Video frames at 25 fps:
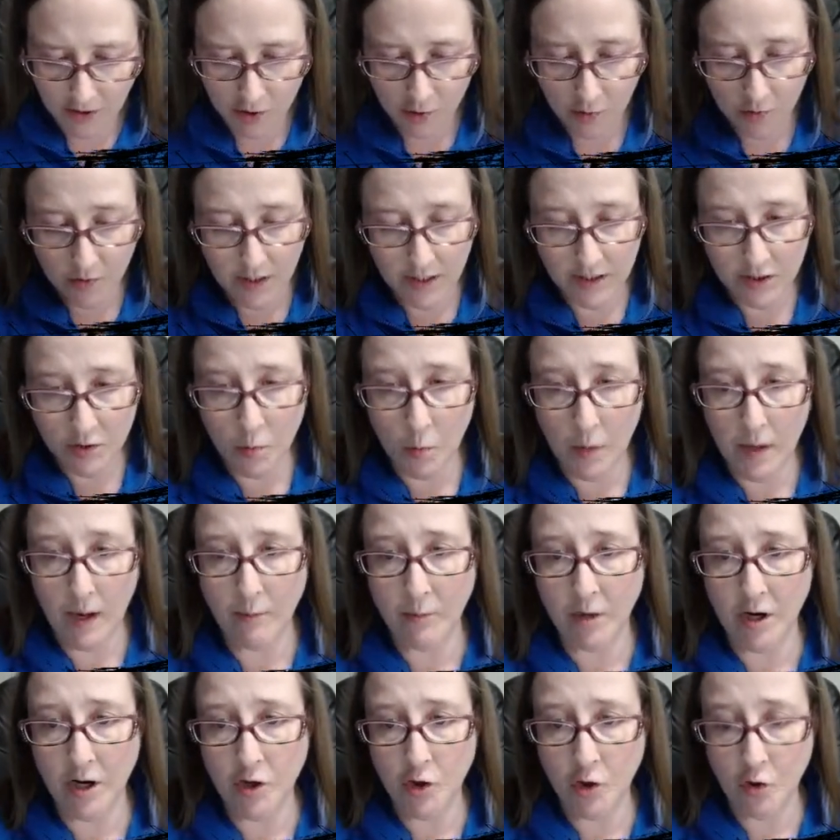So this one I'm
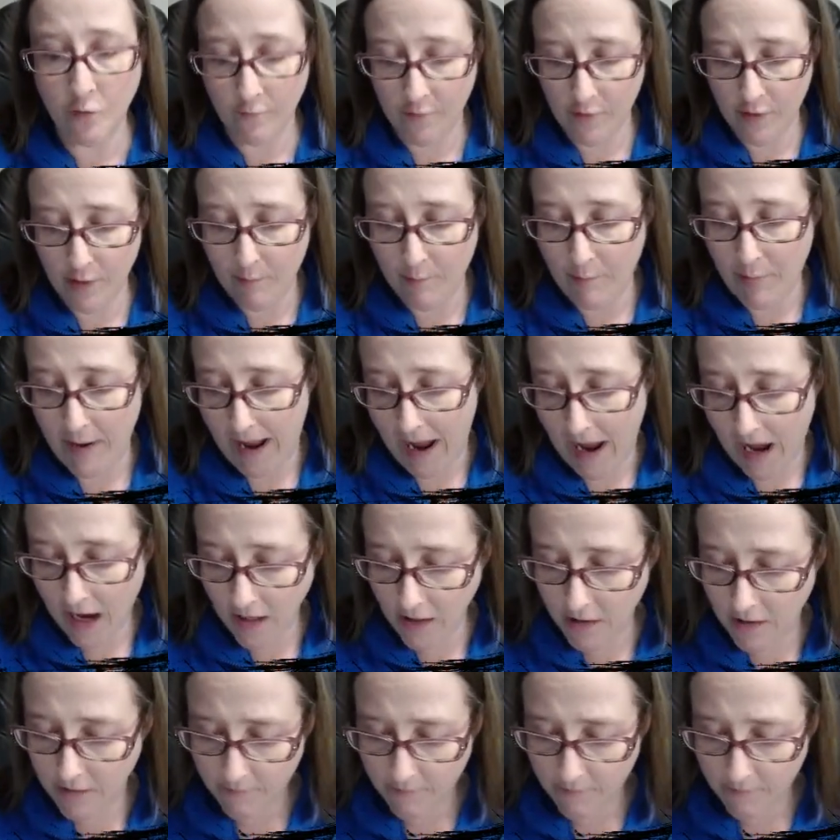going to do for the back,